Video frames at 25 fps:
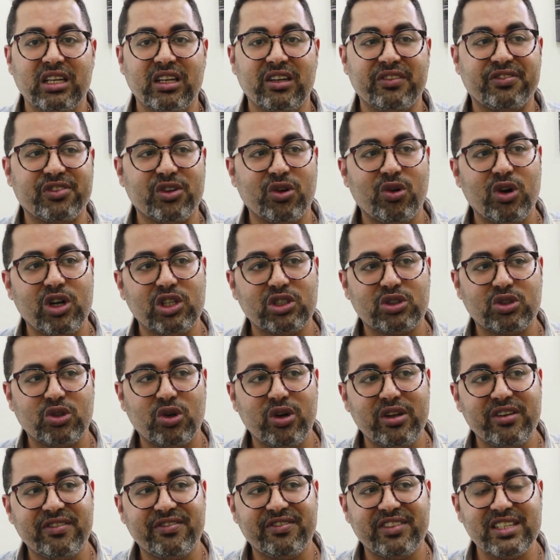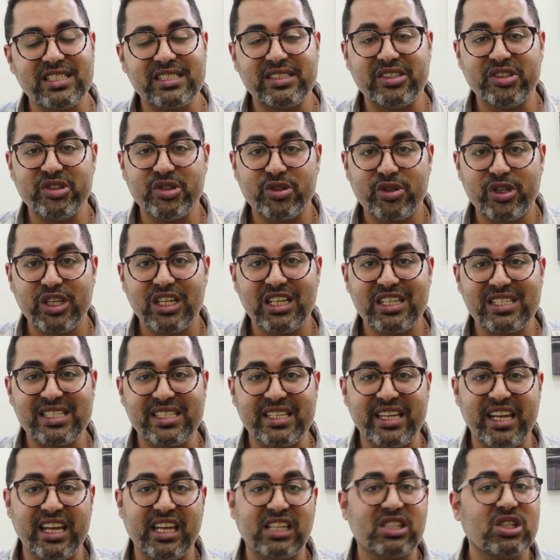if you want to invest in real
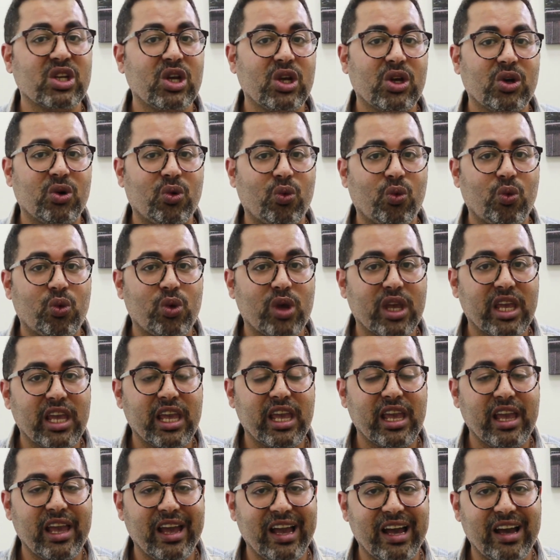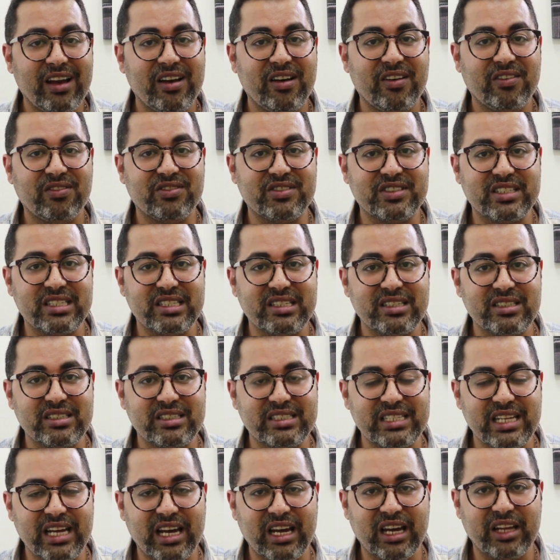estate, we
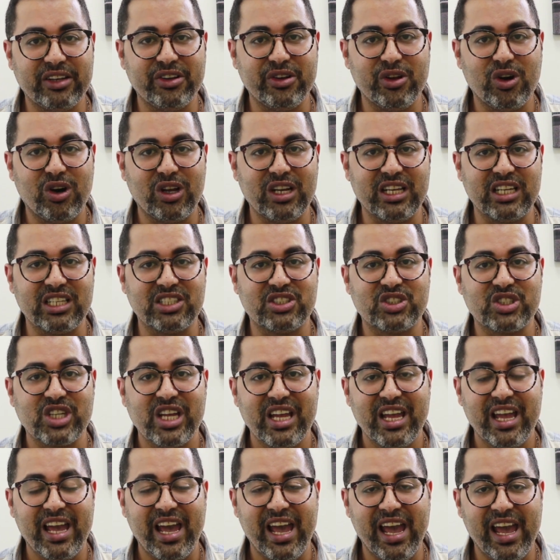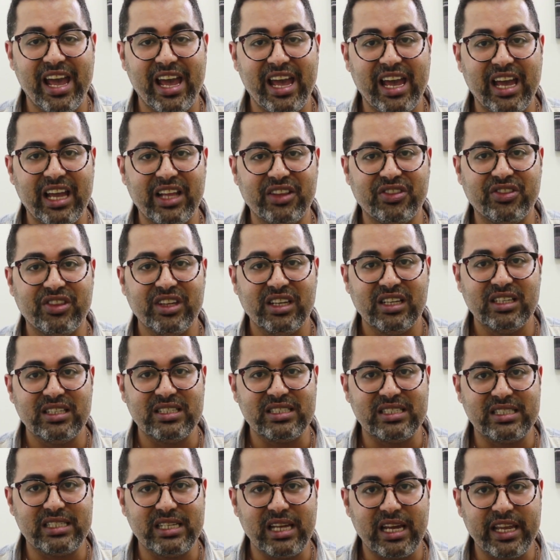have the knowledge and
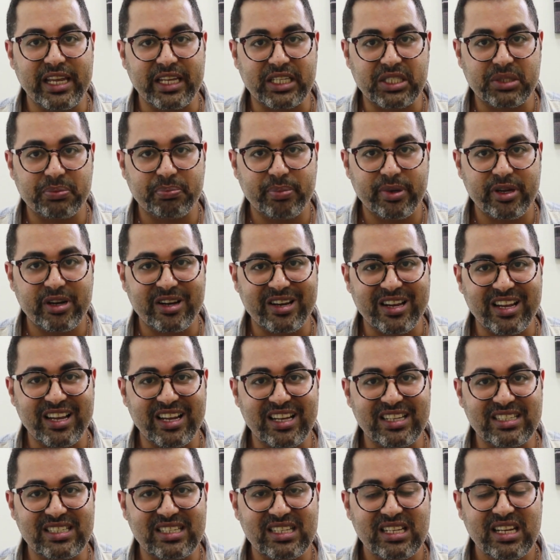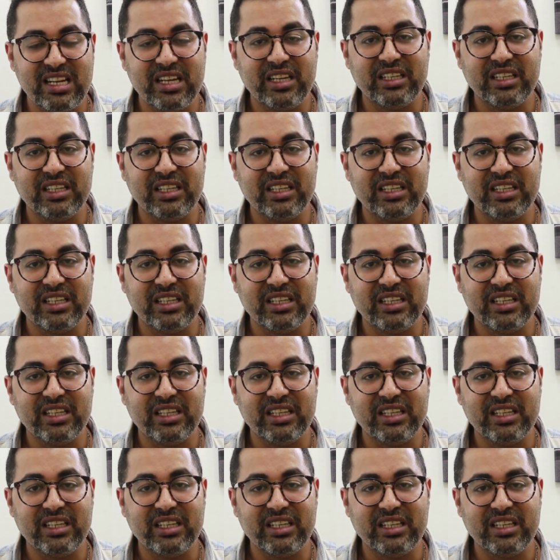the experience